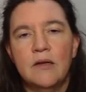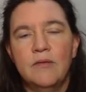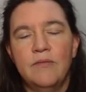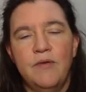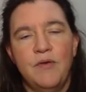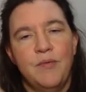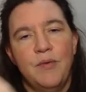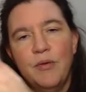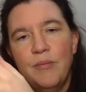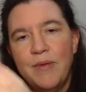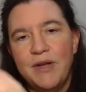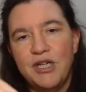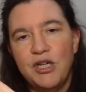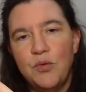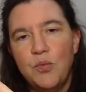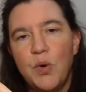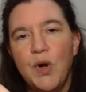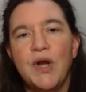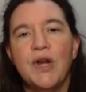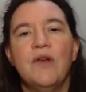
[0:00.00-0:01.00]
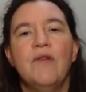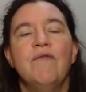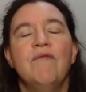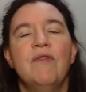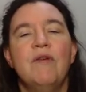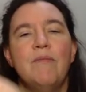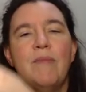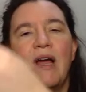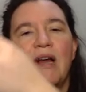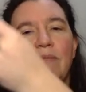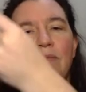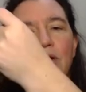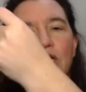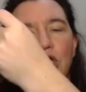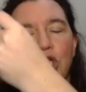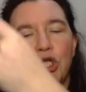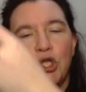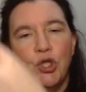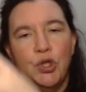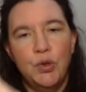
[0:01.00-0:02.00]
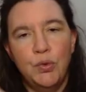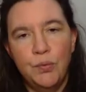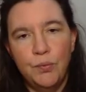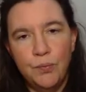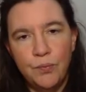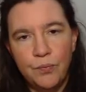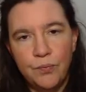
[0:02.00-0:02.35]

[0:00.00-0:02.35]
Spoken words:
We won't measure 1, we might measure 2,